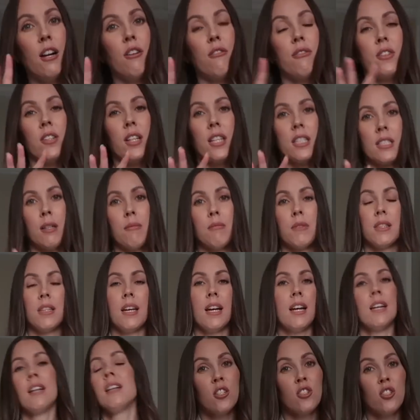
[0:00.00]
don't feel like something
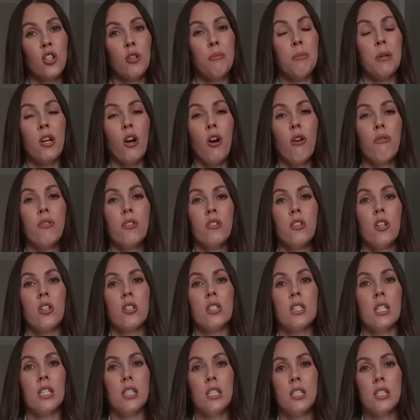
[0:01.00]
that should be
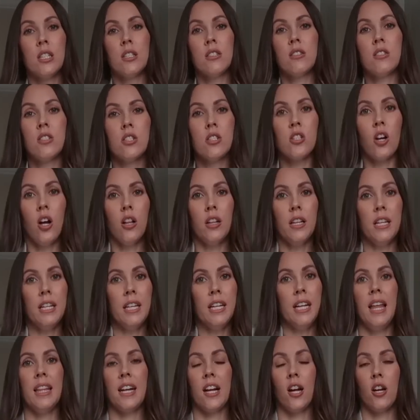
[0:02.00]
overlooked. It's solid.
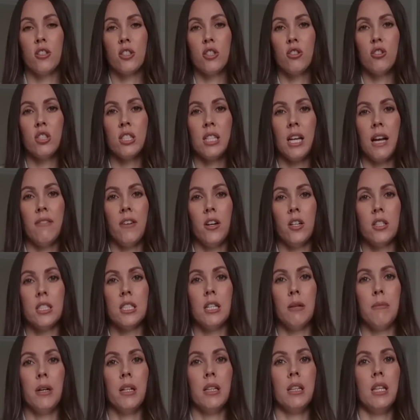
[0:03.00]
And then I also just have on
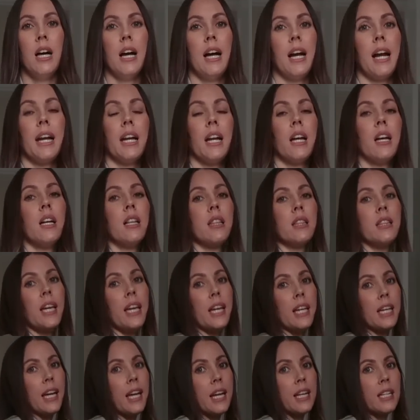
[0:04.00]
some Align
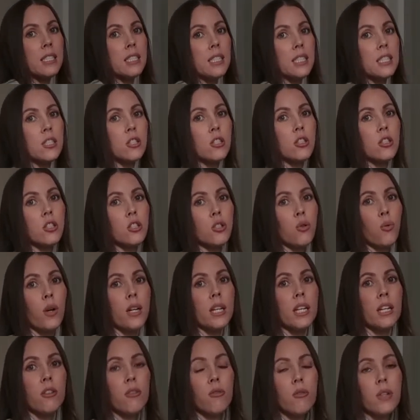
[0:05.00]
leggings. These are the
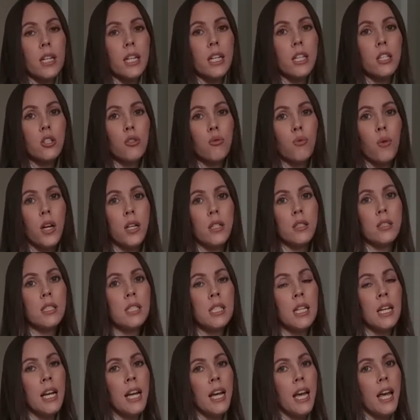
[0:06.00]
23-inch ones.
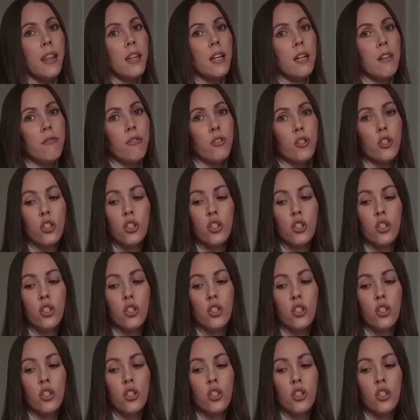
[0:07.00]
And then for